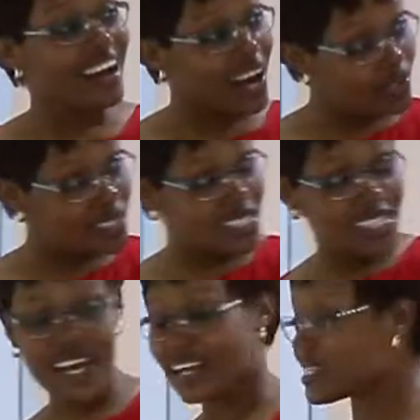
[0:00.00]
how
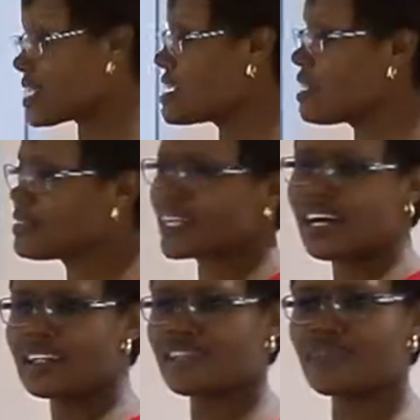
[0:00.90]
these guys run after
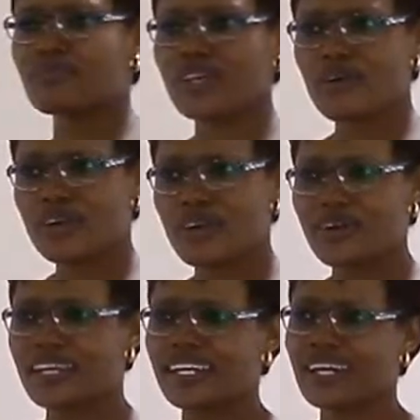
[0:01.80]
cars. Ili
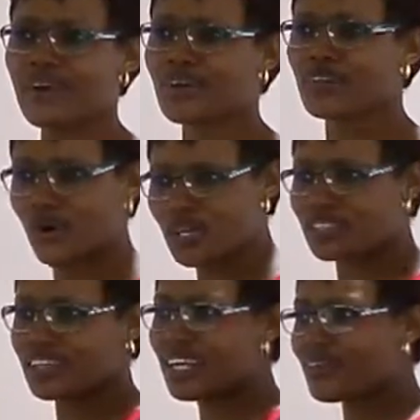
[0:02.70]
mshaona nani
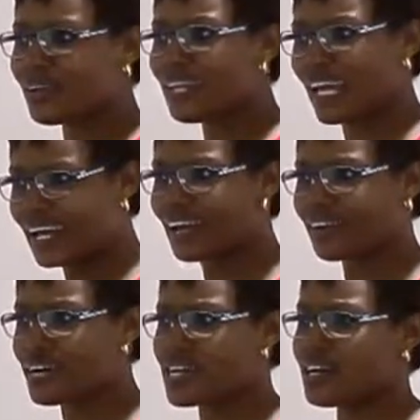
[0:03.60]
dogs, they
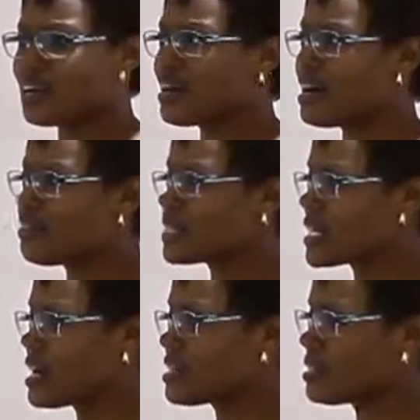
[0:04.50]
like running
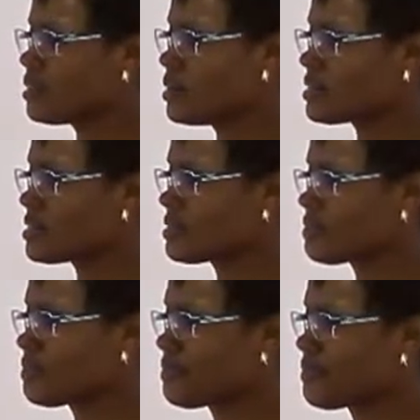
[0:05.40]
after cars a lot.
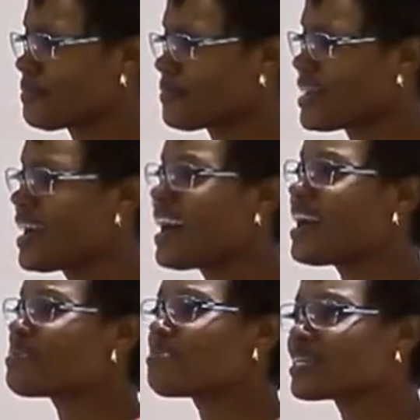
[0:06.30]

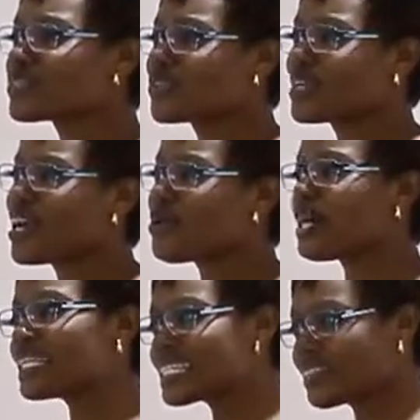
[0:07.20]
I remember a story I
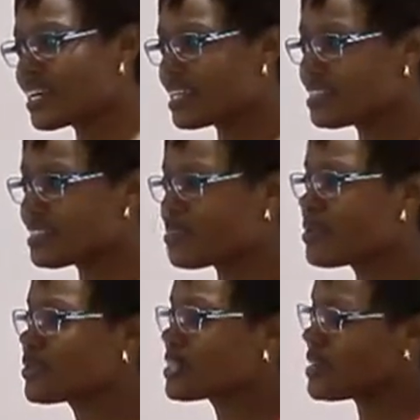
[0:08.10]
once read
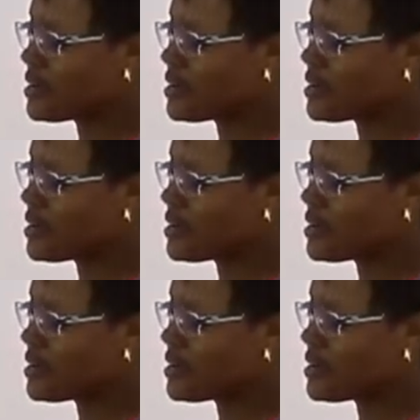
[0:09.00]
about